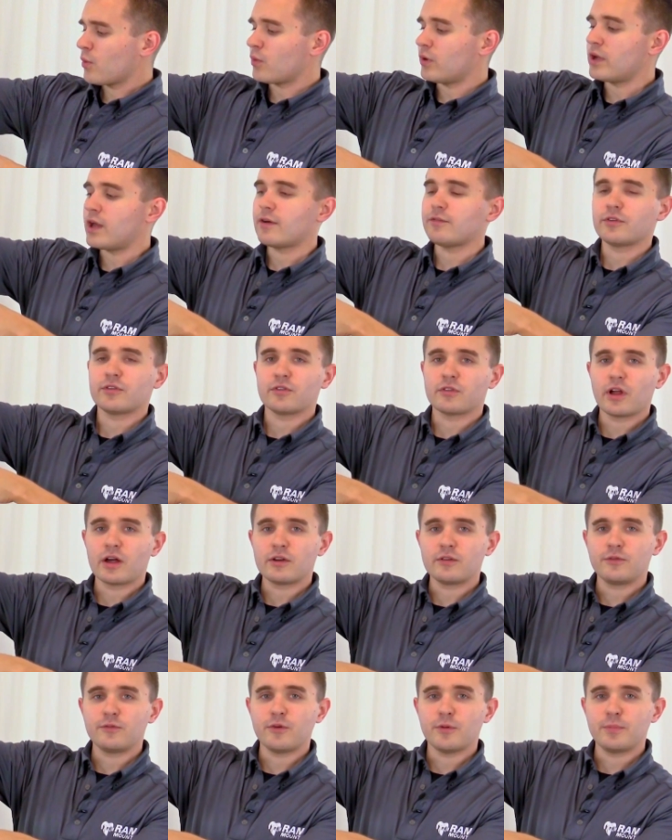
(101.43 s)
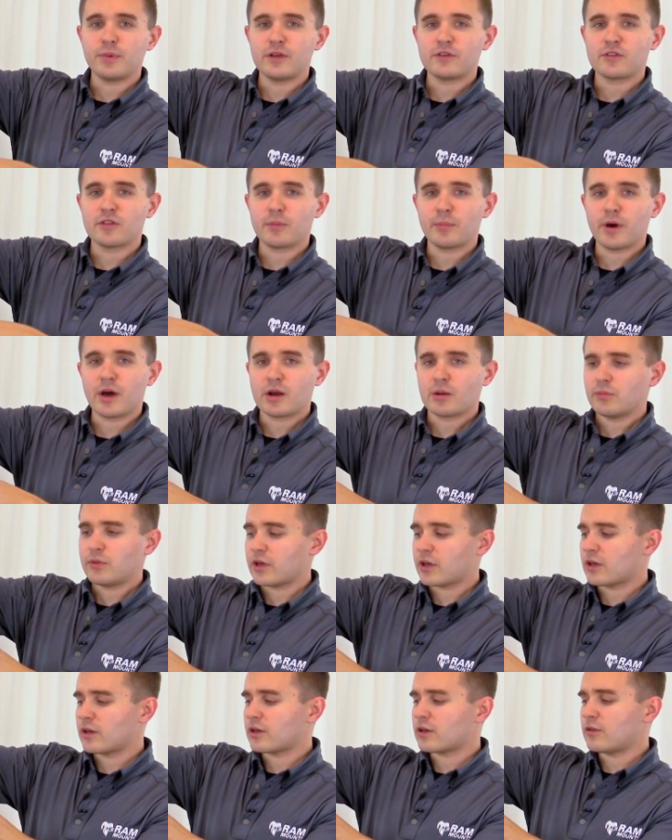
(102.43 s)
where you have a slotted foot base at the bottom
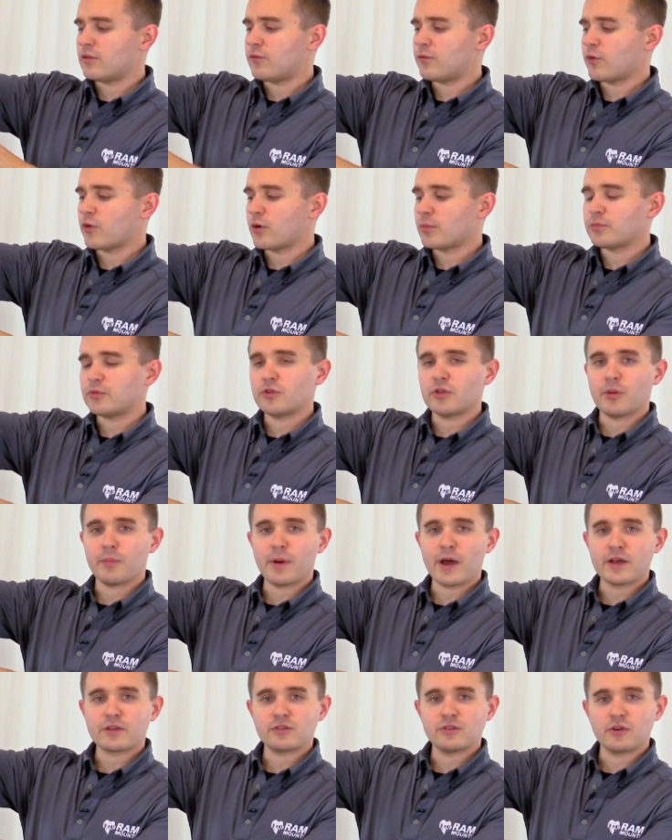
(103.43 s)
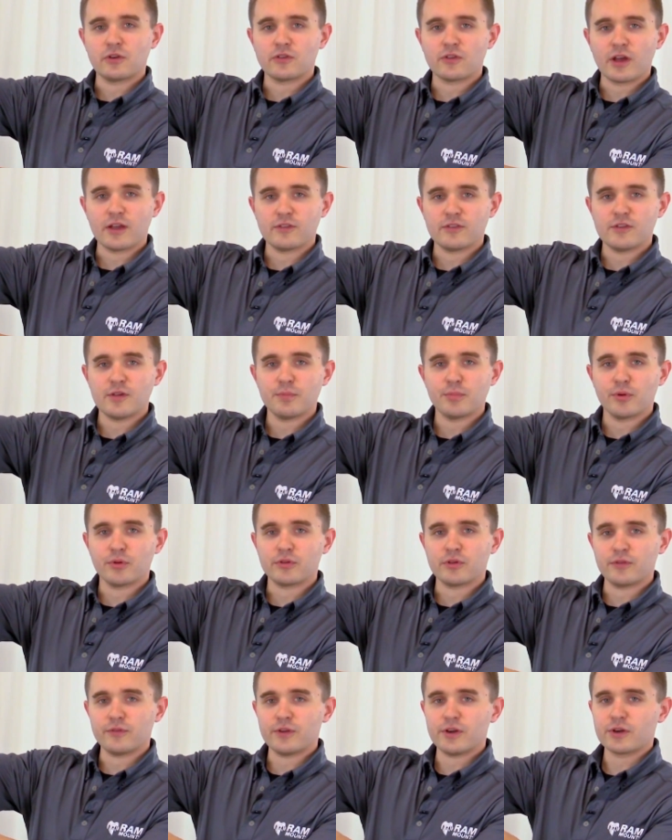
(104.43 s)
that can conform to the passenger side seatbelt
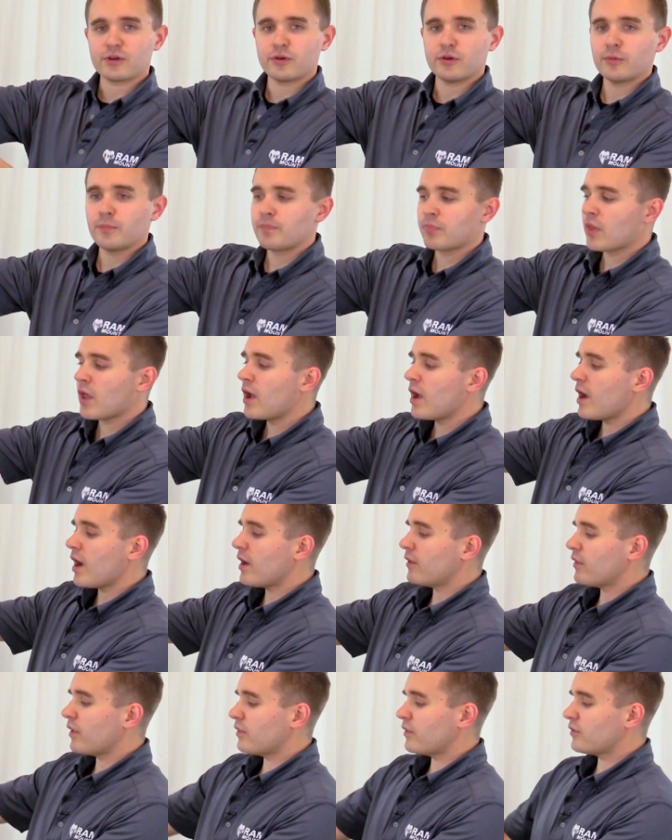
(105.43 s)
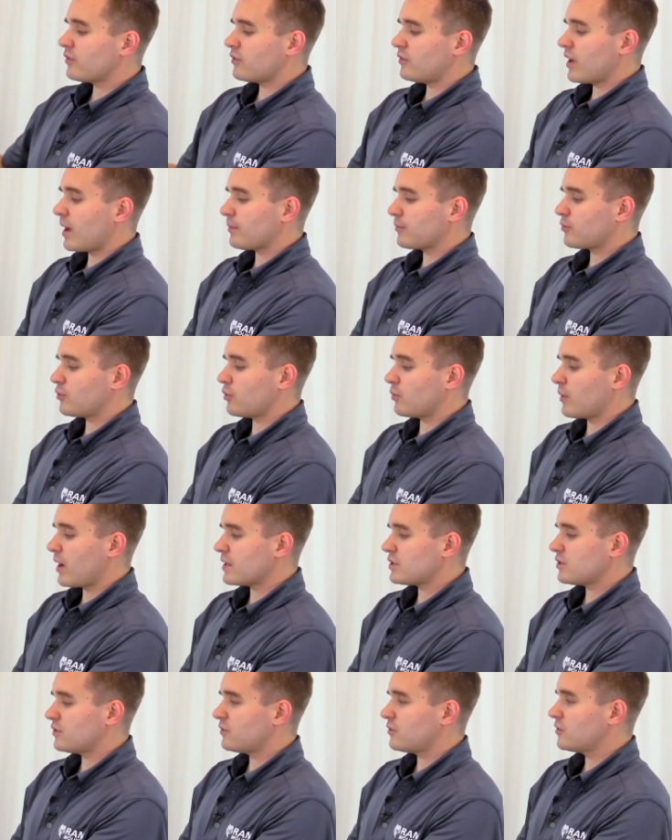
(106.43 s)
in your vehicle, and then this adapts to a
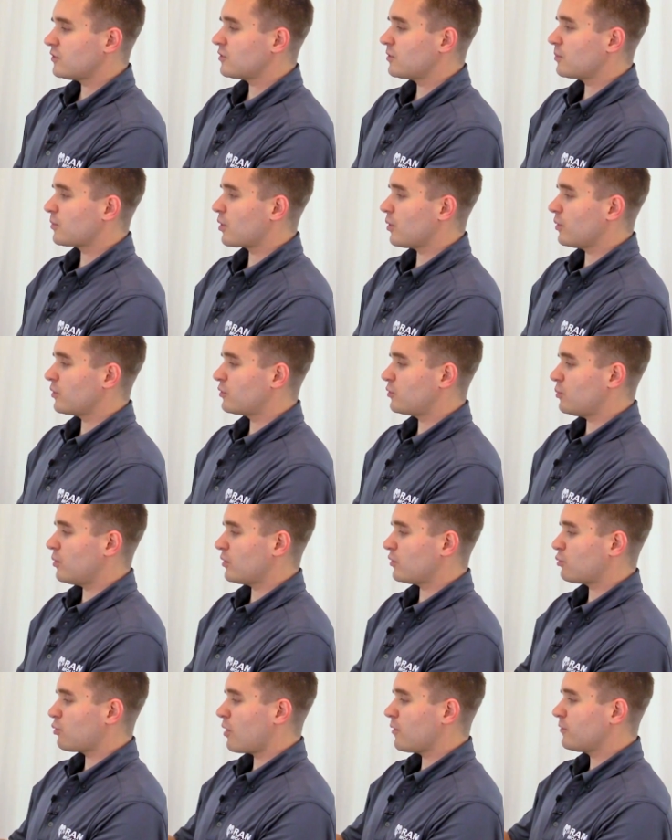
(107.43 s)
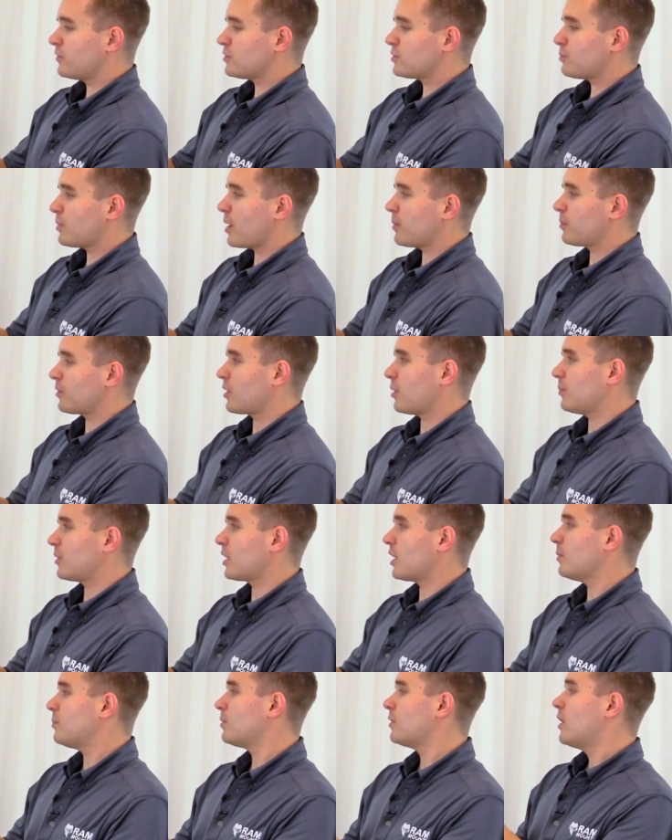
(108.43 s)
ratchet system going to a 12-inch pipe
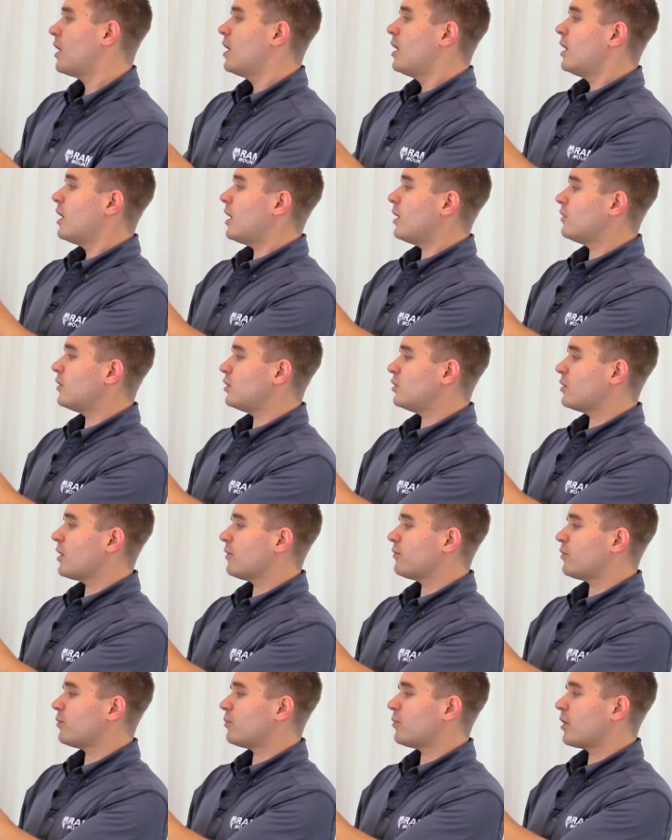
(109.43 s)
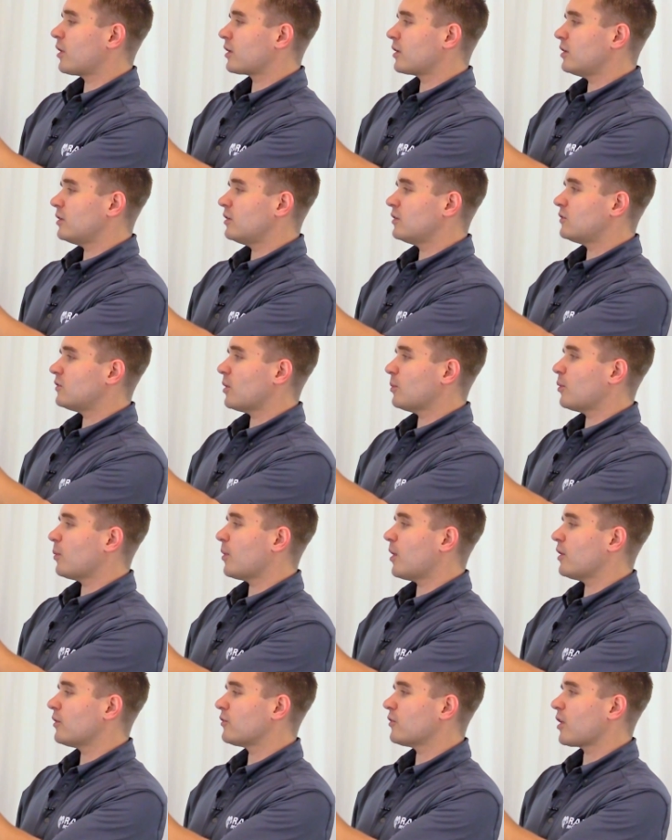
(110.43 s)
coming up, and then you have the rugged double
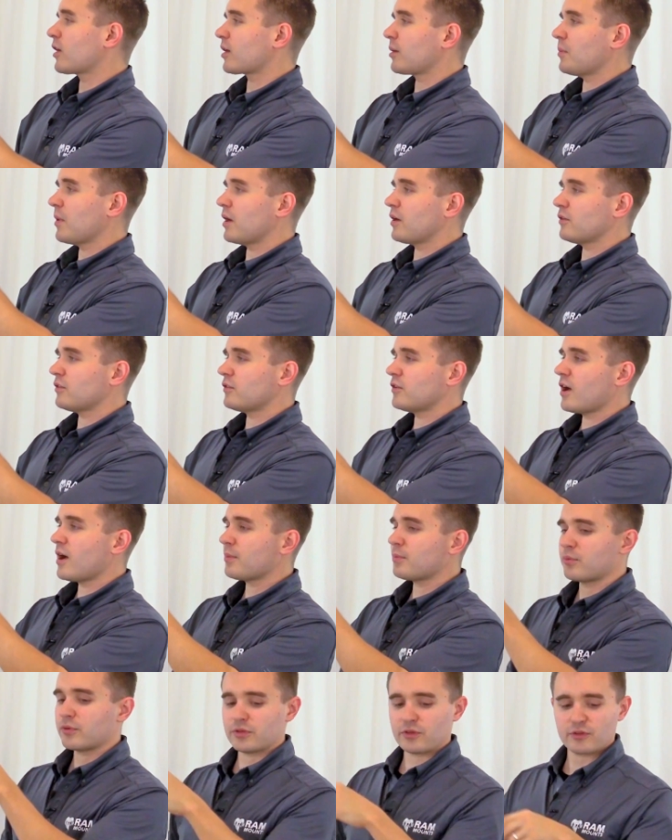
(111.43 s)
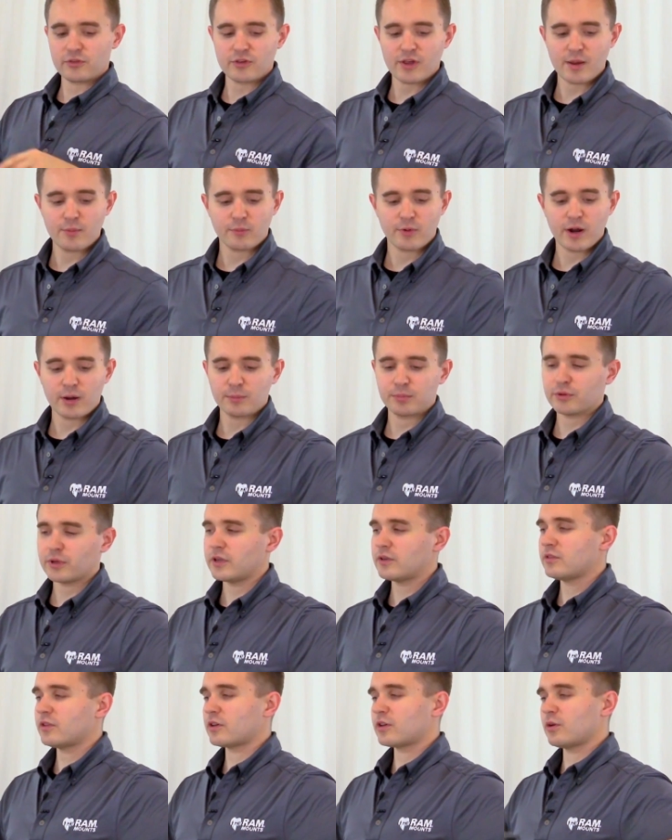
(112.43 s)
ball and socket mount at the top with the same round
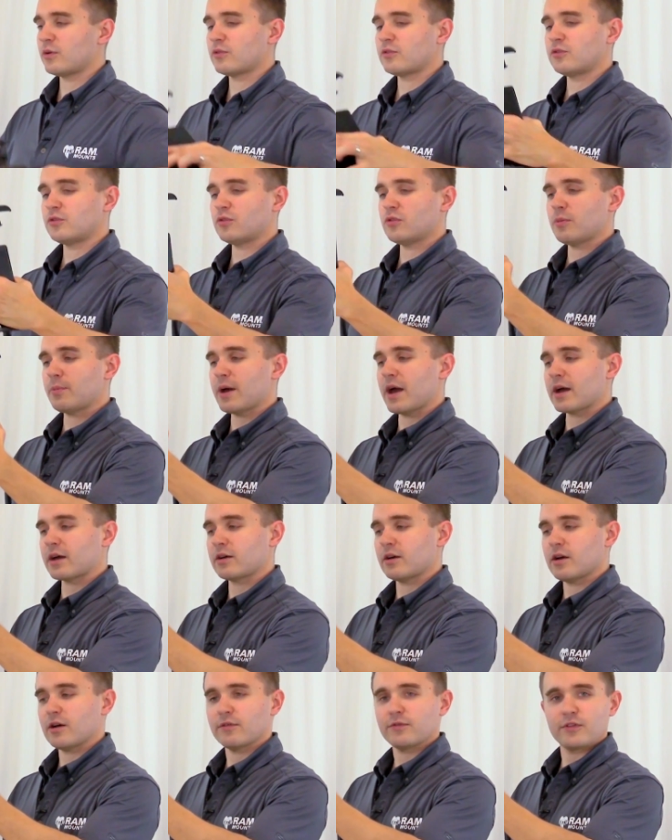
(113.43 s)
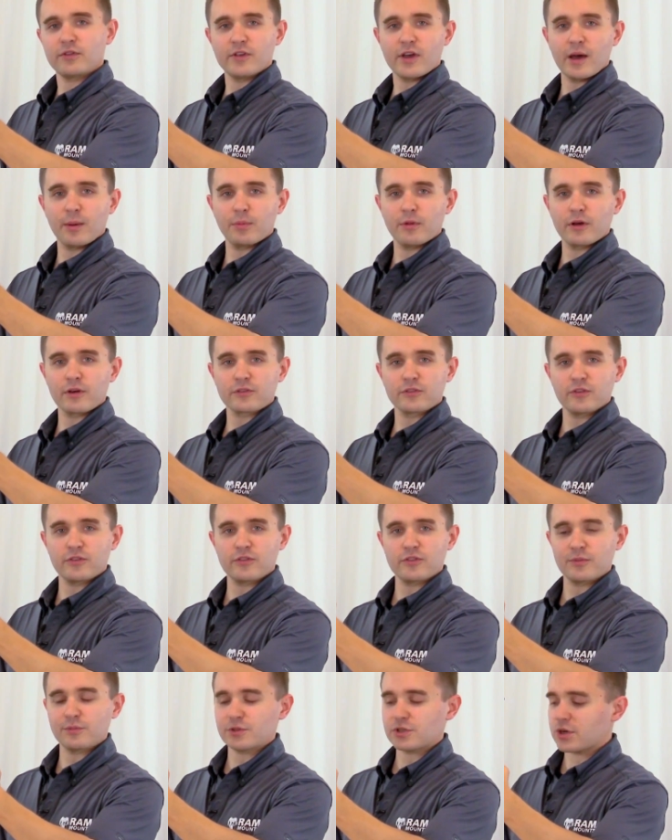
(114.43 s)
plate that goes to the back of the Tablock
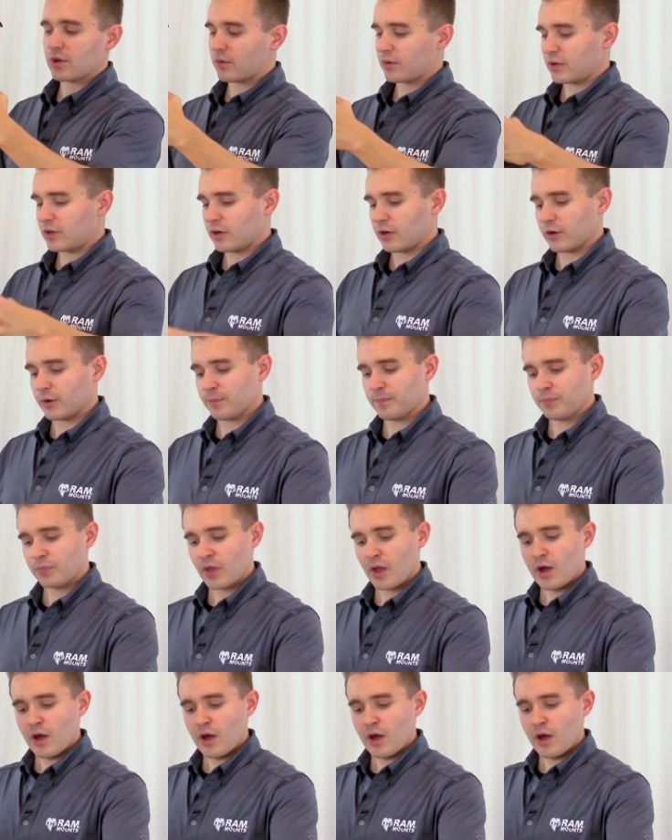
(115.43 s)
system shown here.